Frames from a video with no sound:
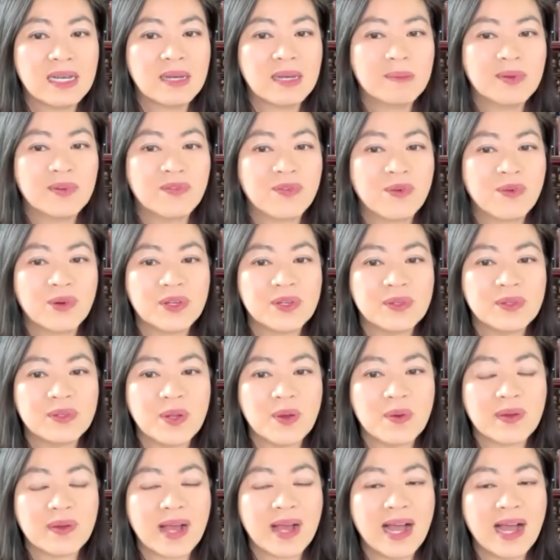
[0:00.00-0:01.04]
Before you
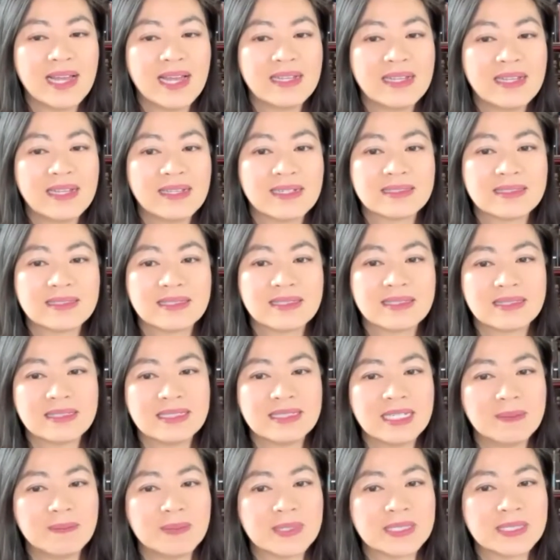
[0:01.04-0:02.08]
know kindness is the
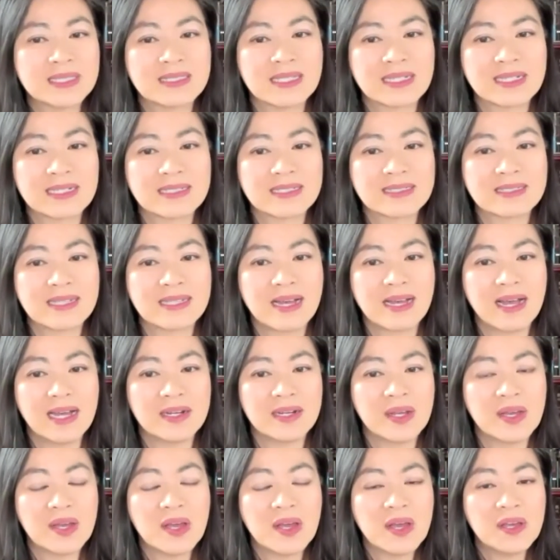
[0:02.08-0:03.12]
deepest thing
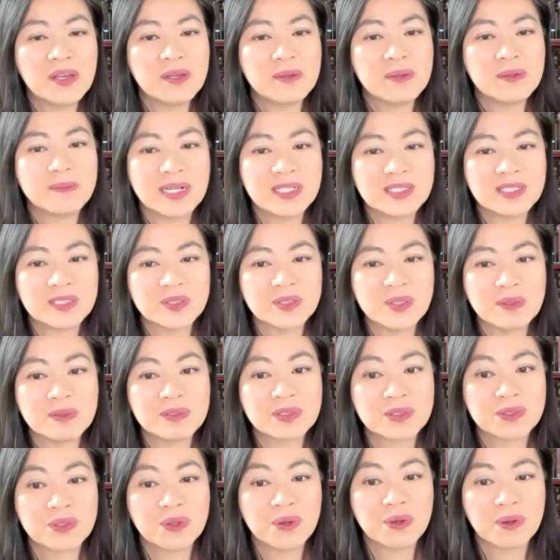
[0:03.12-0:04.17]
inside, you must know
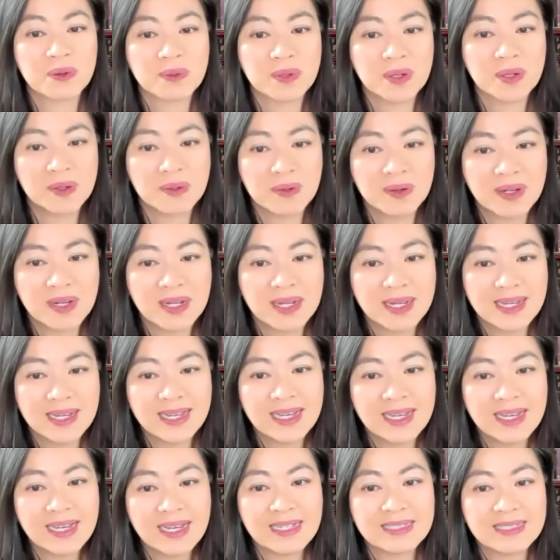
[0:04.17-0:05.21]
sorrow
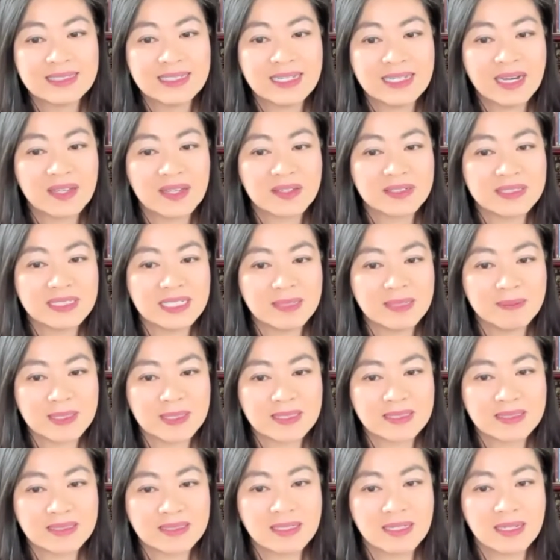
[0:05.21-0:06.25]
as the other
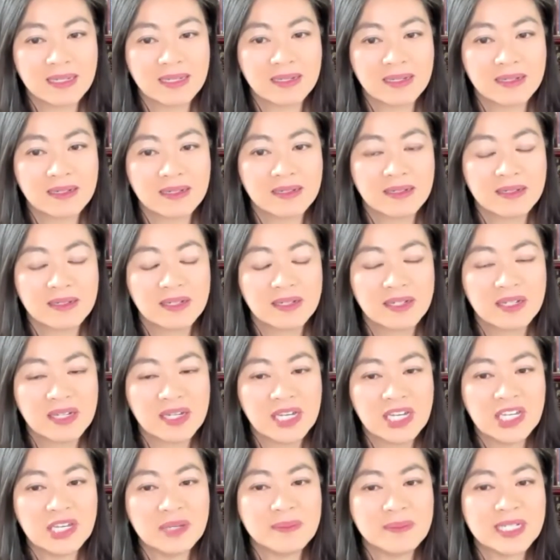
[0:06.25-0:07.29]
deepest thing.
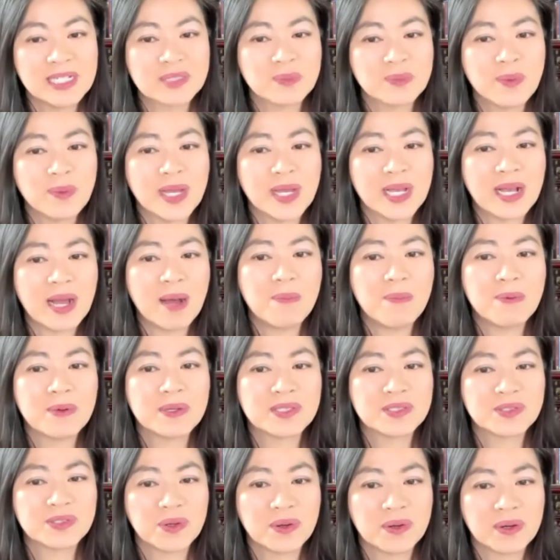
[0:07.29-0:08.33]
You must wake up with
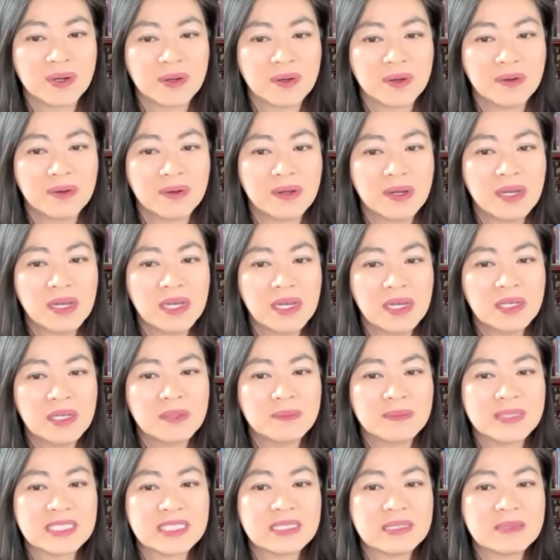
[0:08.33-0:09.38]
sorrow. You
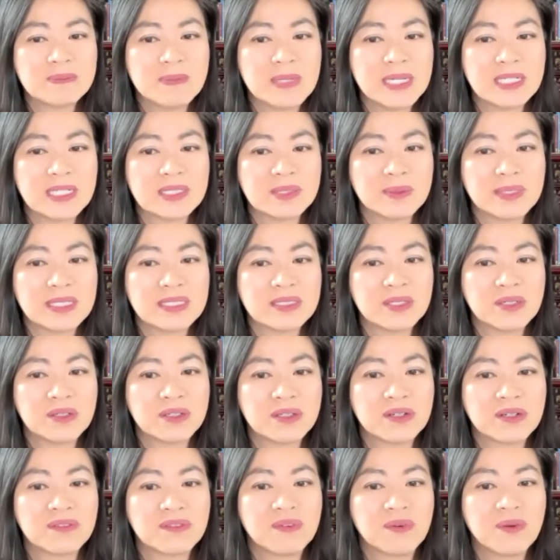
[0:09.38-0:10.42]
must speak to it till
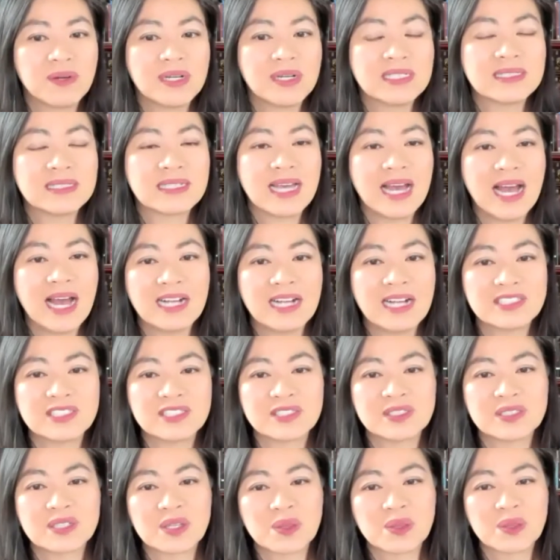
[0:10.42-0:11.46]
your voice
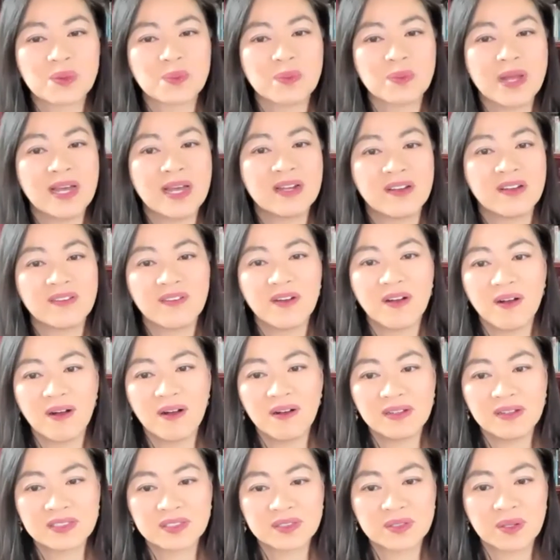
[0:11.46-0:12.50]
catches a thread of
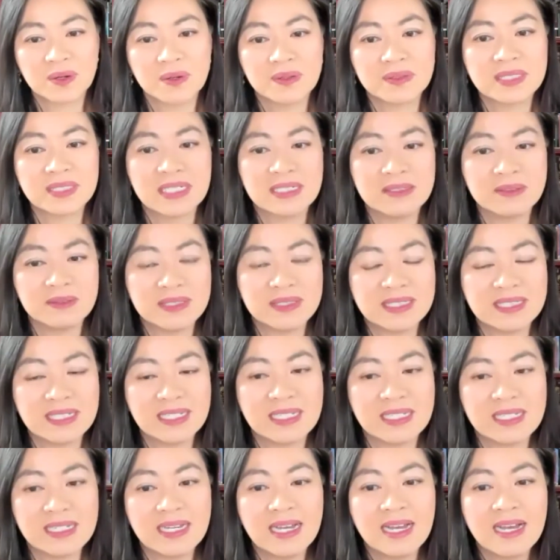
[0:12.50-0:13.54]
all sorrows and you
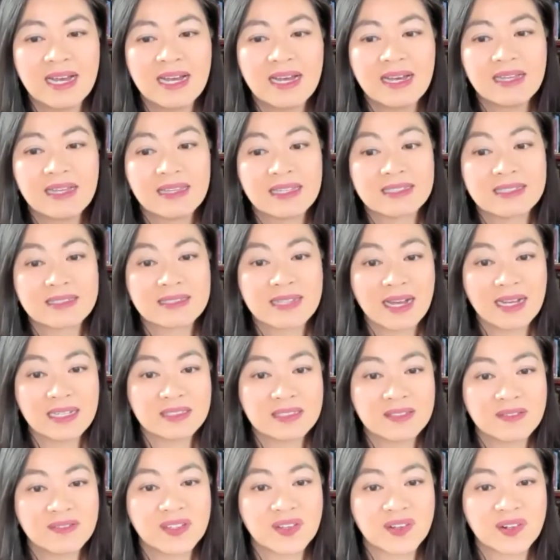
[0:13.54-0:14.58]
see the size
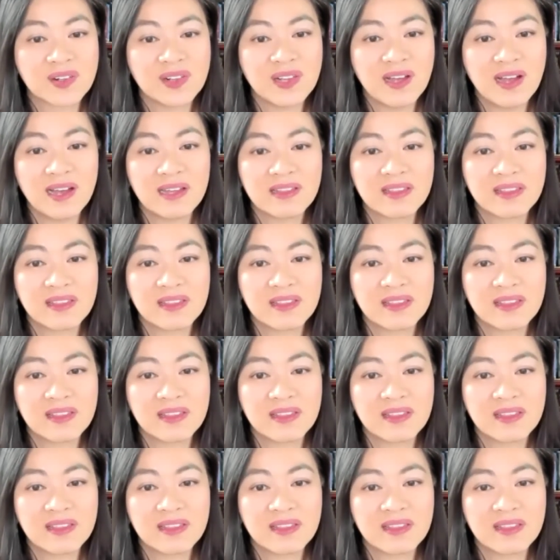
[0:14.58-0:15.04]
of the cloth.